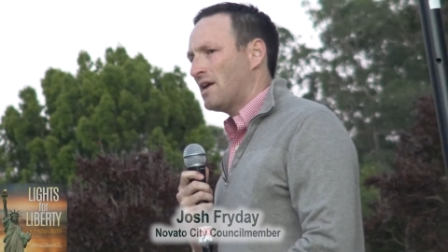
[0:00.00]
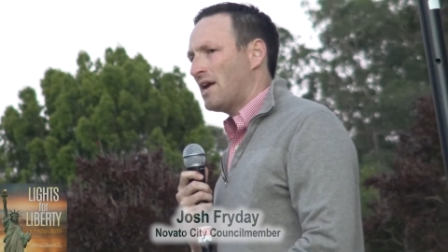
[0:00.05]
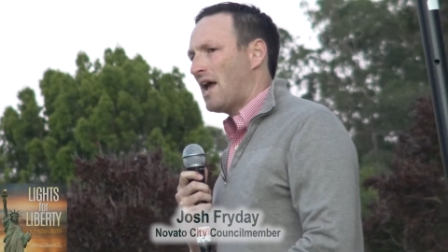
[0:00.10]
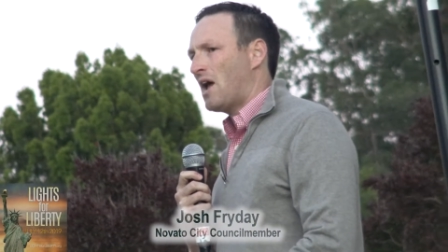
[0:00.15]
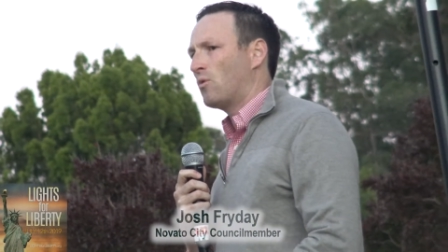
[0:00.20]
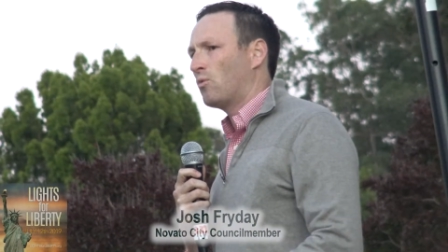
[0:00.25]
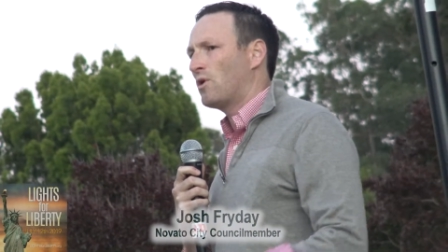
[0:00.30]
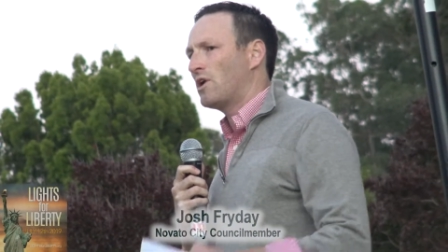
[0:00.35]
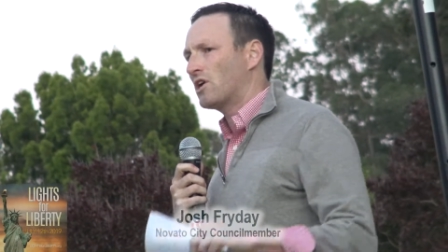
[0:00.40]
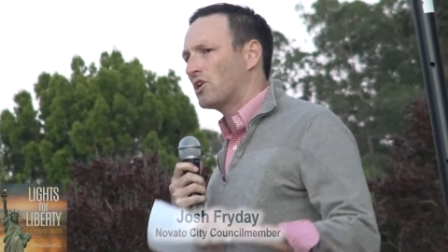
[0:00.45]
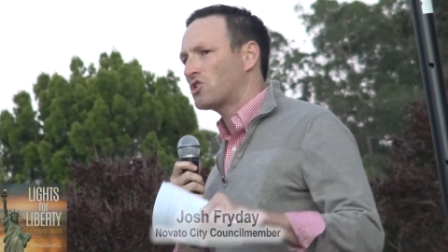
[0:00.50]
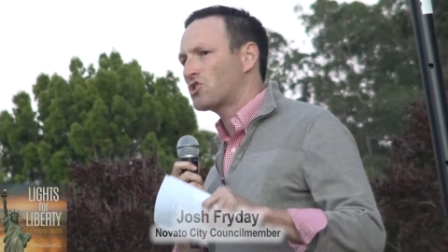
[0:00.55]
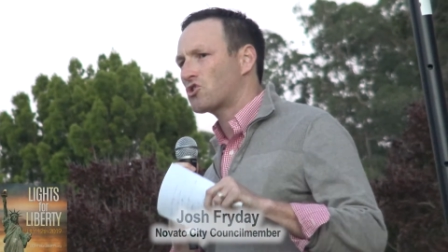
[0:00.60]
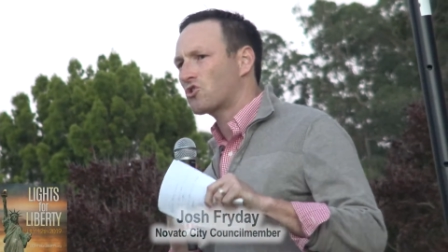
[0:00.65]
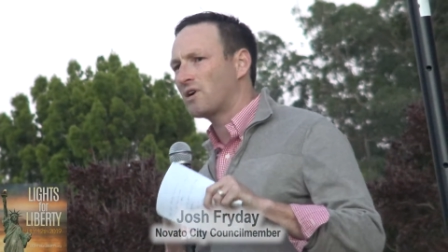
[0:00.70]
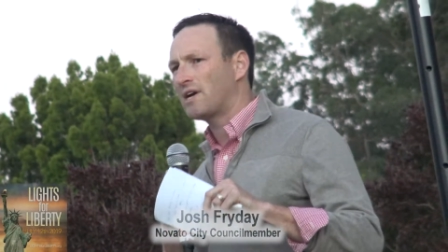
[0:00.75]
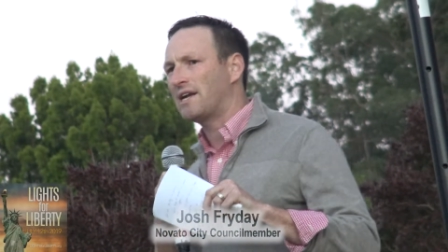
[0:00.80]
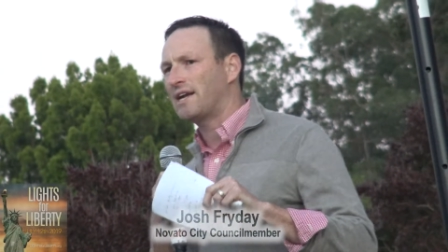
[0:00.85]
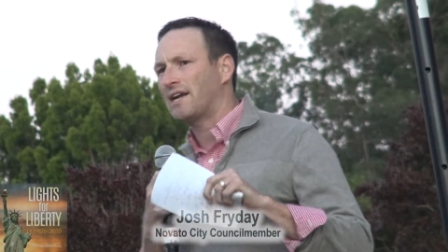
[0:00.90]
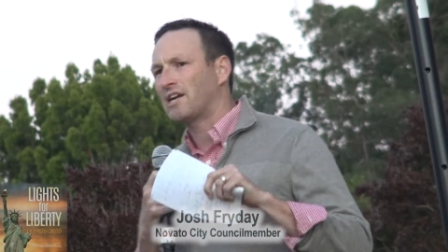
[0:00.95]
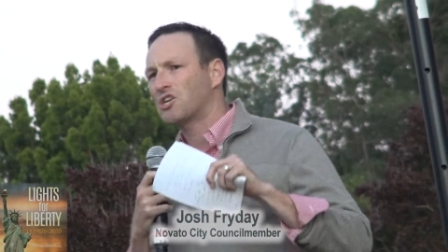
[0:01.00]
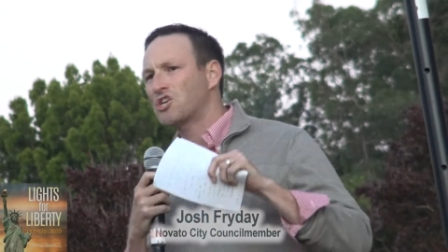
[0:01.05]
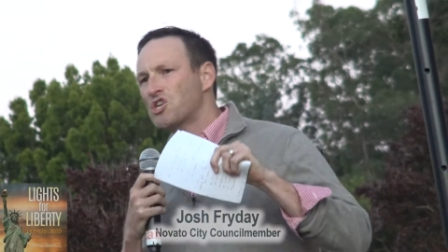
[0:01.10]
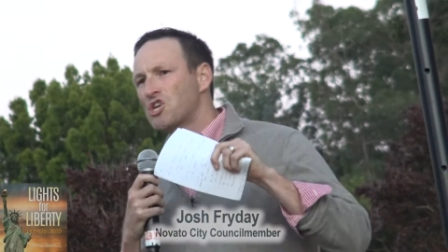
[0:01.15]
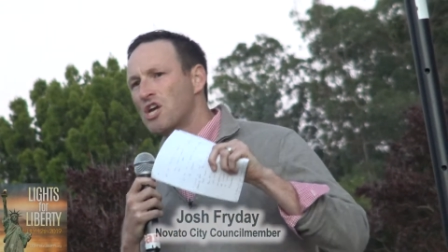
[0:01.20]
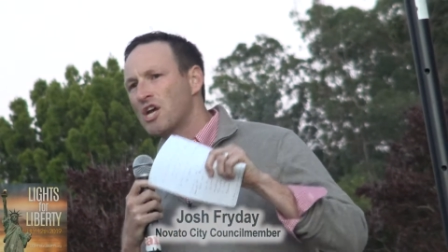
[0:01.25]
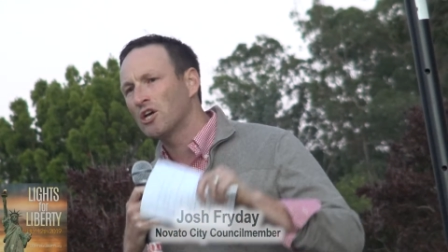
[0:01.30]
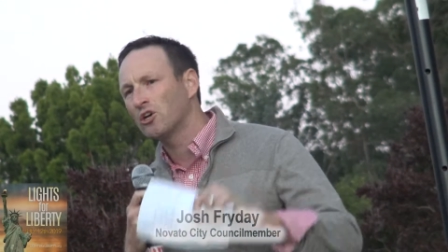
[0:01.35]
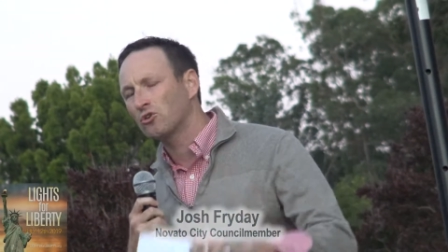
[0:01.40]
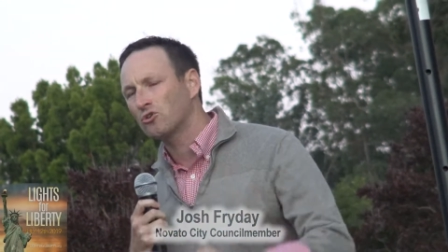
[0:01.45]
and we are treating
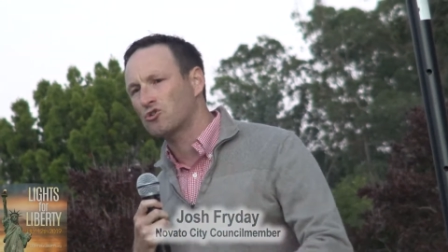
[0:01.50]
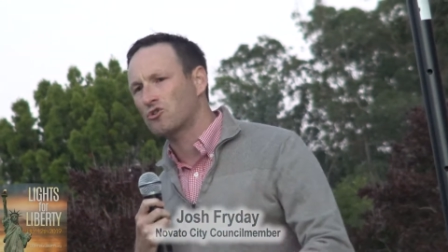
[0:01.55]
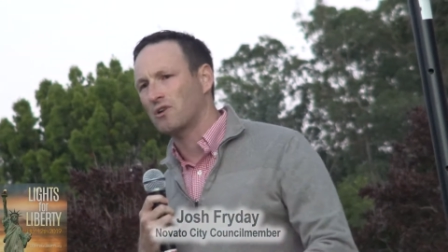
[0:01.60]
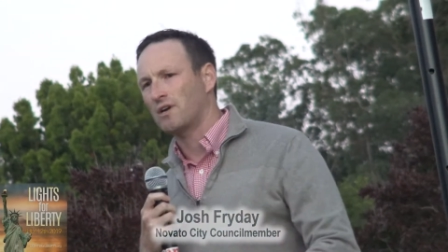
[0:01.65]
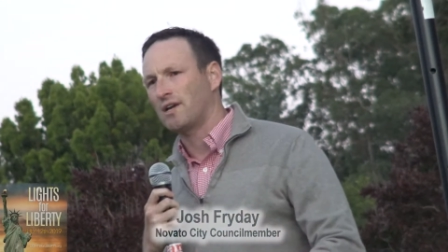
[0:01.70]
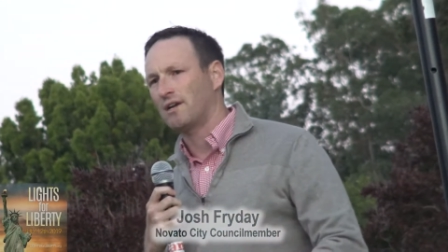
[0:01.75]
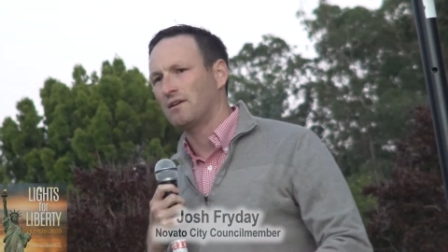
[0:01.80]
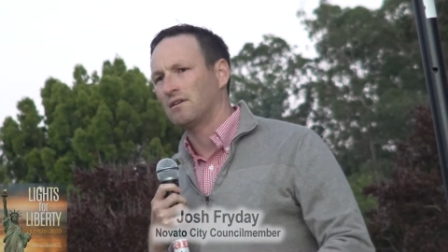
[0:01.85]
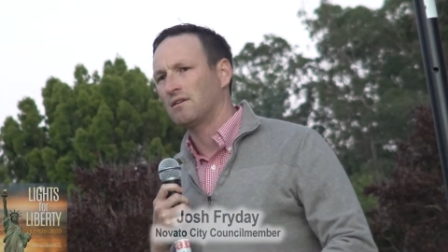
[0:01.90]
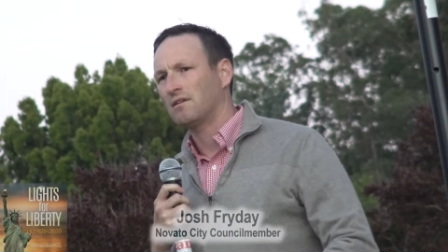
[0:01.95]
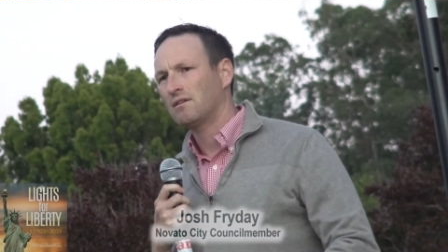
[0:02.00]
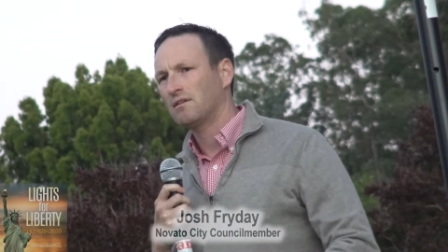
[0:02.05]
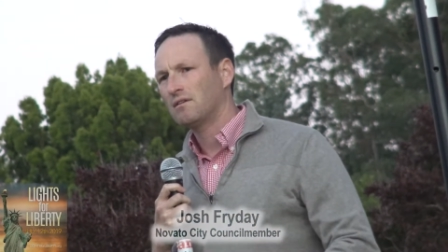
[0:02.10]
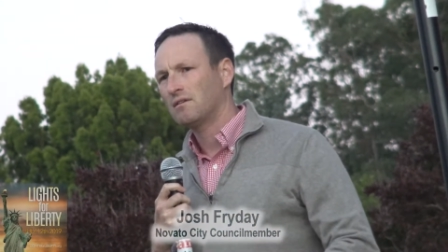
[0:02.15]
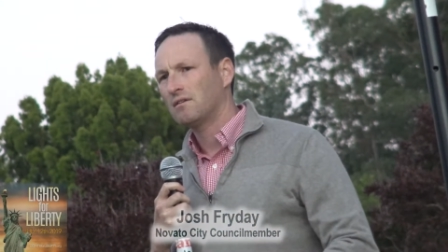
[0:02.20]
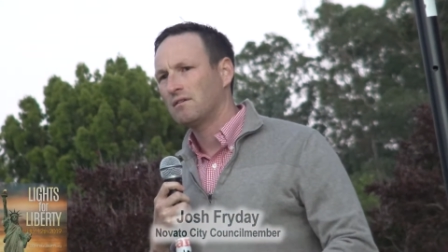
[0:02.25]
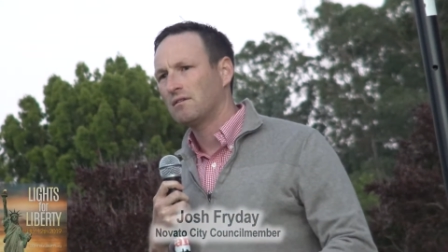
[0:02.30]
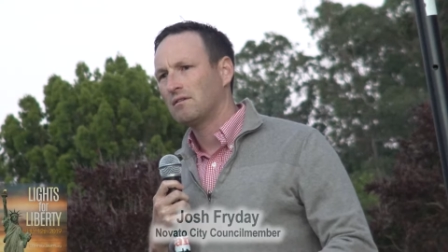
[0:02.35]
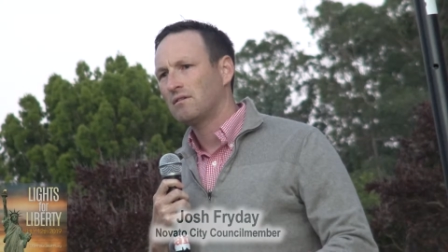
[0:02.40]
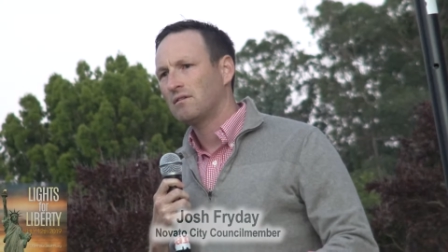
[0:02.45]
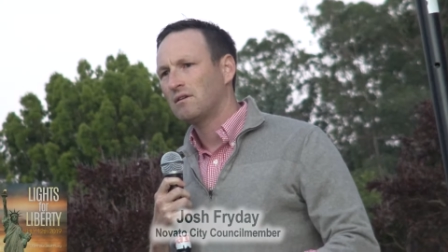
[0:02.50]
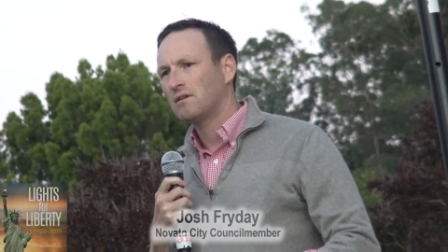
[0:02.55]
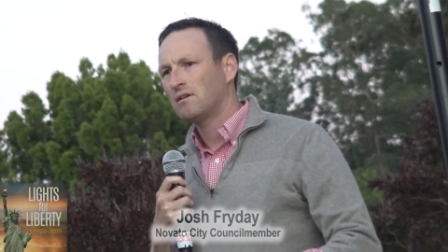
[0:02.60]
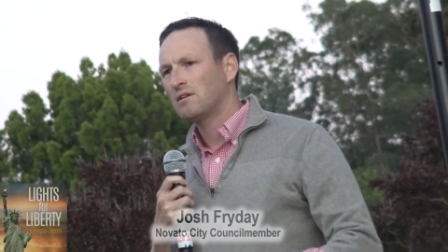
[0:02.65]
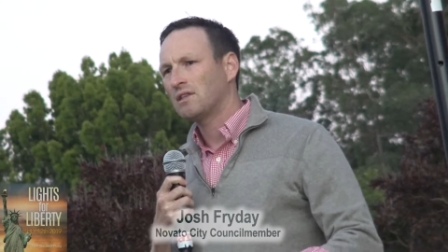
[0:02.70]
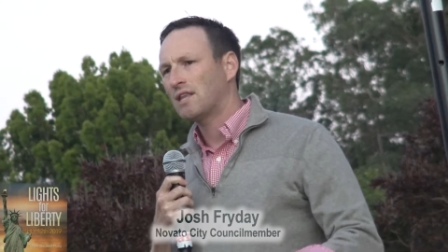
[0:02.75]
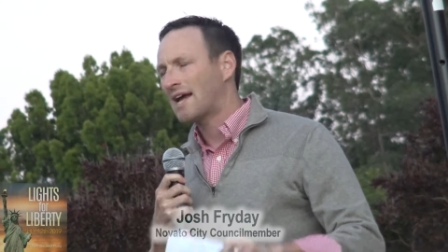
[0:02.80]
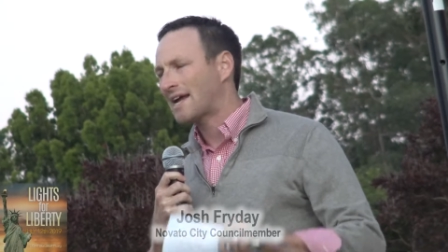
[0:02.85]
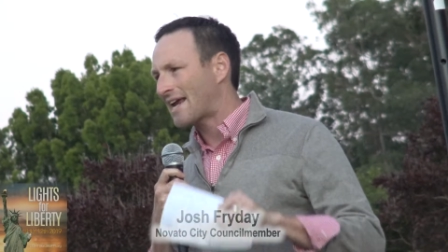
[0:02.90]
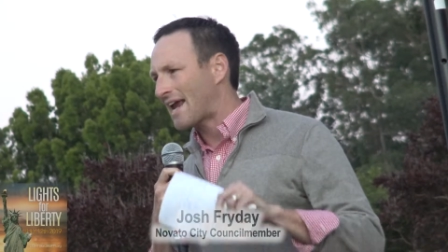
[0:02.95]
children
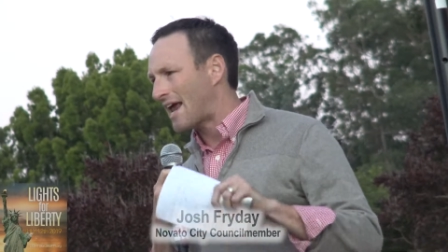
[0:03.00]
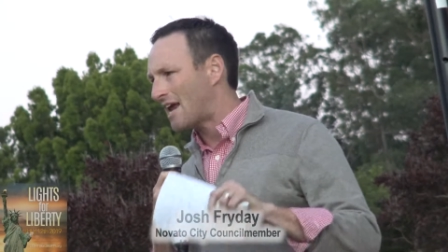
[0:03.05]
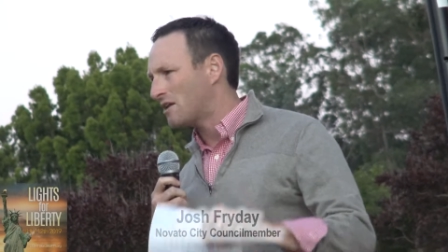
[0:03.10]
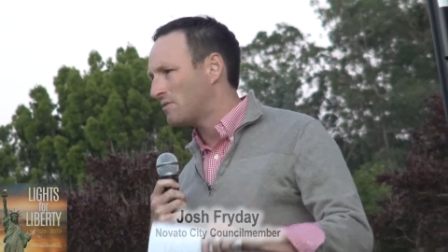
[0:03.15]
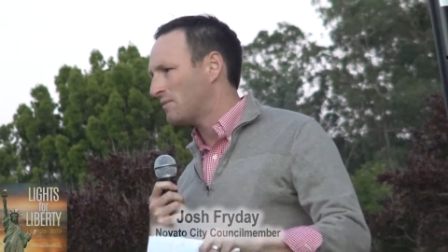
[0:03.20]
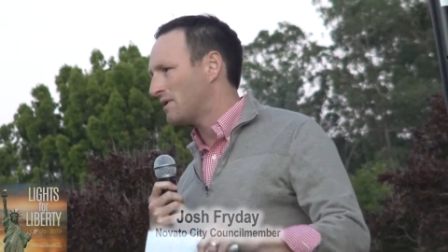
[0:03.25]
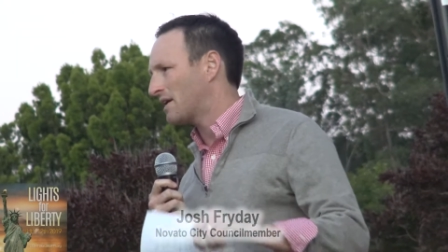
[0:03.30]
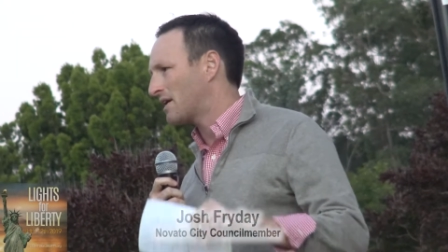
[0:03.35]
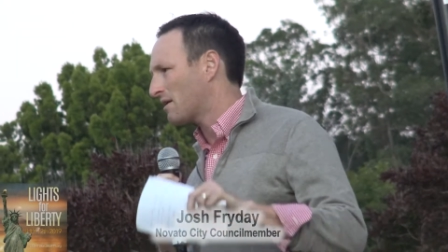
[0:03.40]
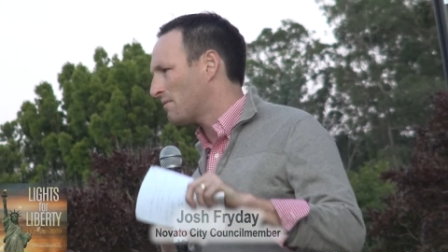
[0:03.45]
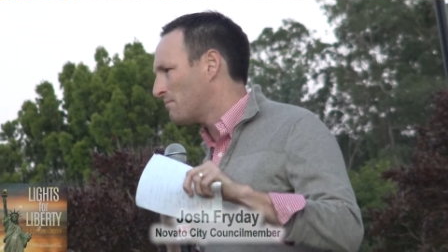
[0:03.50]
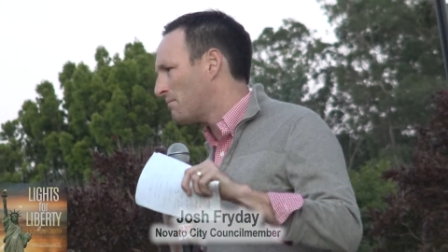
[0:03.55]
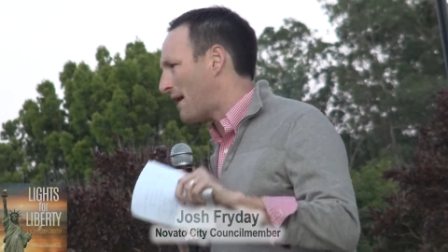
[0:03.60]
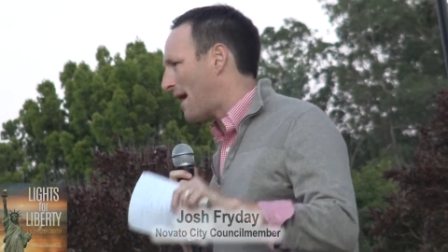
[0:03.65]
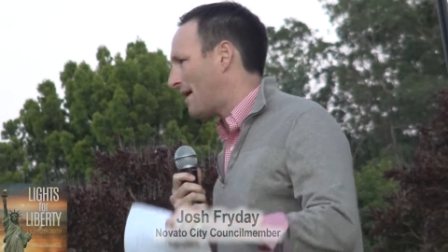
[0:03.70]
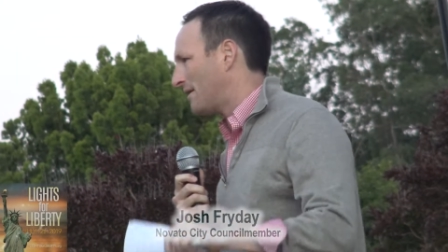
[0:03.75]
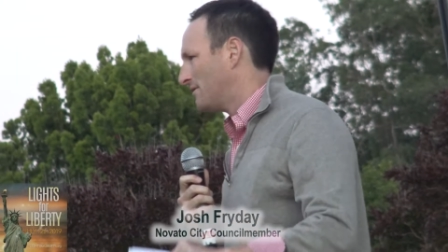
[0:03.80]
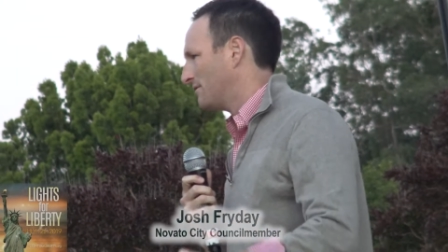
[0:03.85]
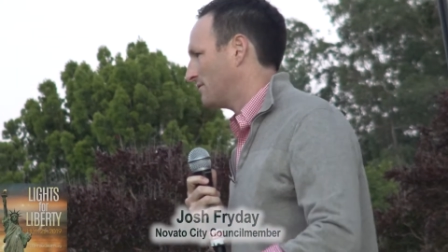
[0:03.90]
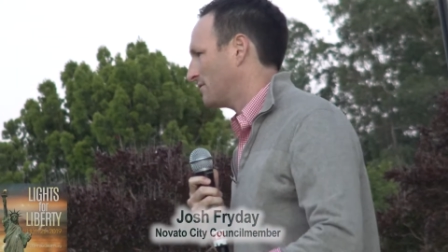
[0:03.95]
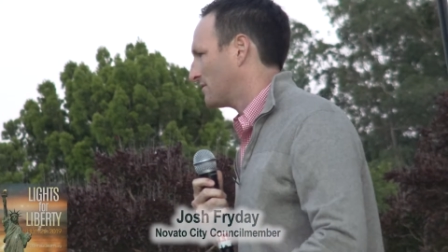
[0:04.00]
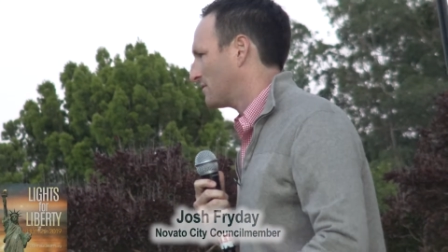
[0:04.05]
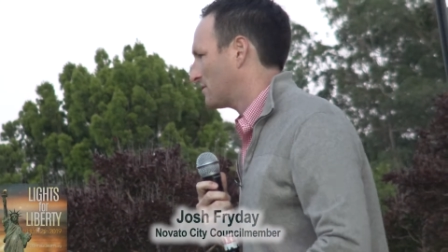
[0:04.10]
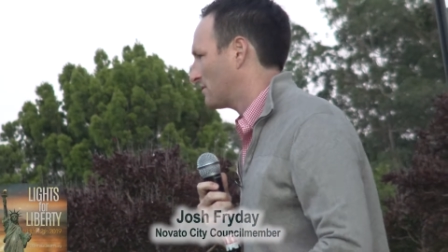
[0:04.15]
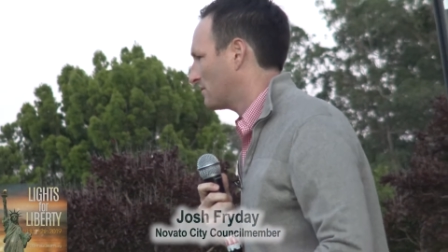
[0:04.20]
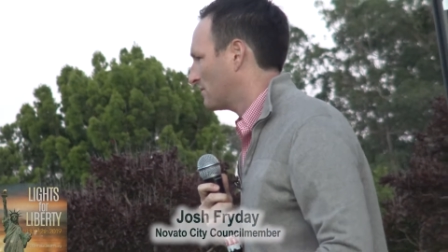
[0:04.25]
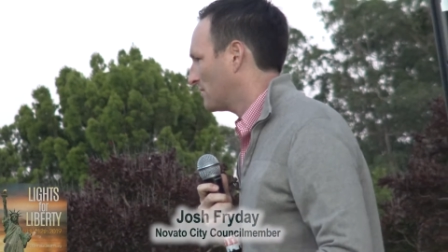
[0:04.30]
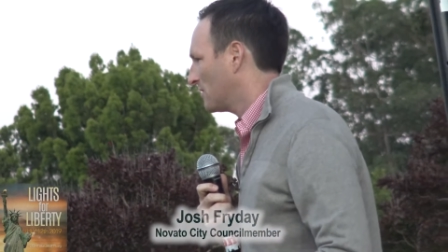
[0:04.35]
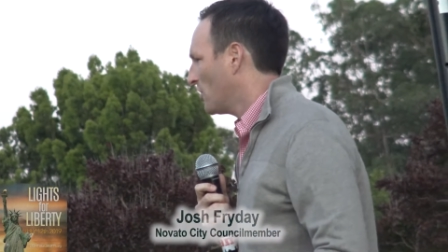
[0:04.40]
like enemy combatants.